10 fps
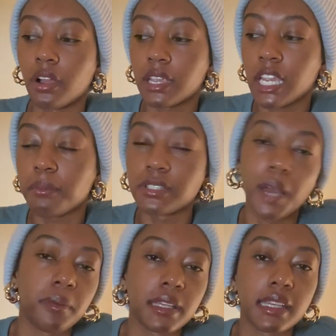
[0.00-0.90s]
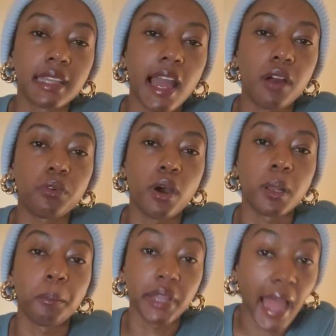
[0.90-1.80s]
keep doubling down on a
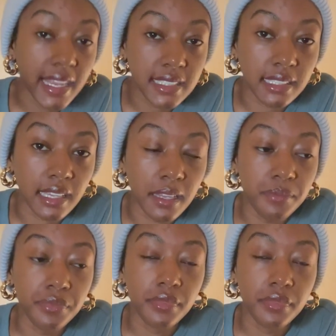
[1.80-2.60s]
black scent